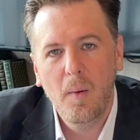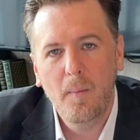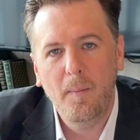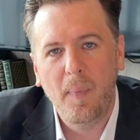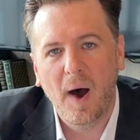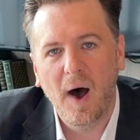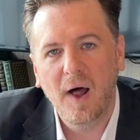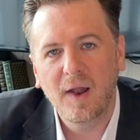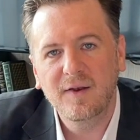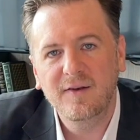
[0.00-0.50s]

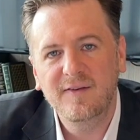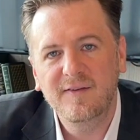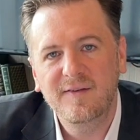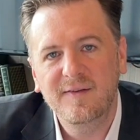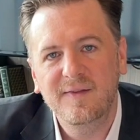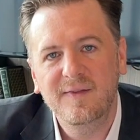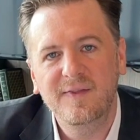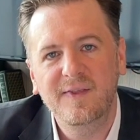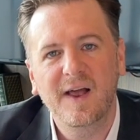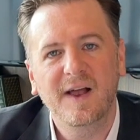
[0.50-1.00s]
but
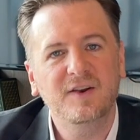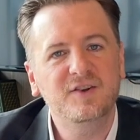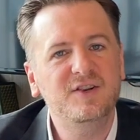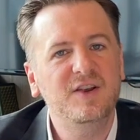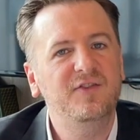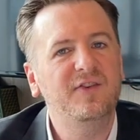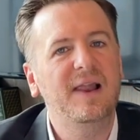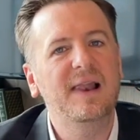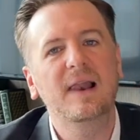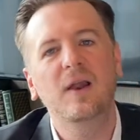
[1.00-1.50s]
that's
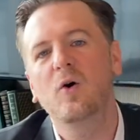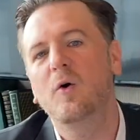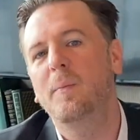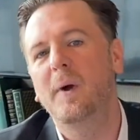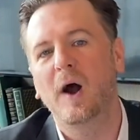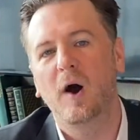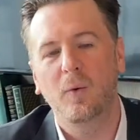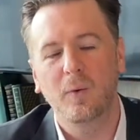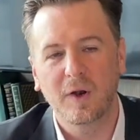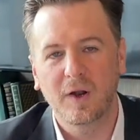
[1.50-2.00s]
just a little
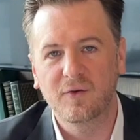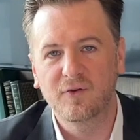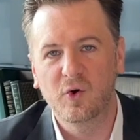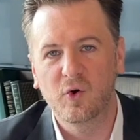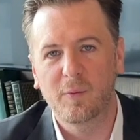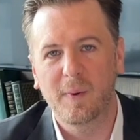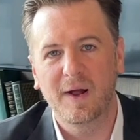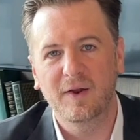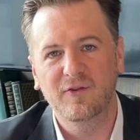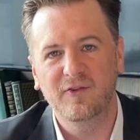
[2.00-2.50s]
bit I want to talk
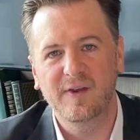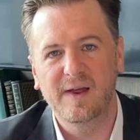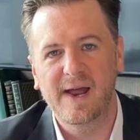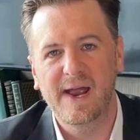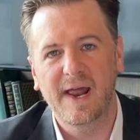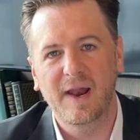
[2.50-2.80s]
about today,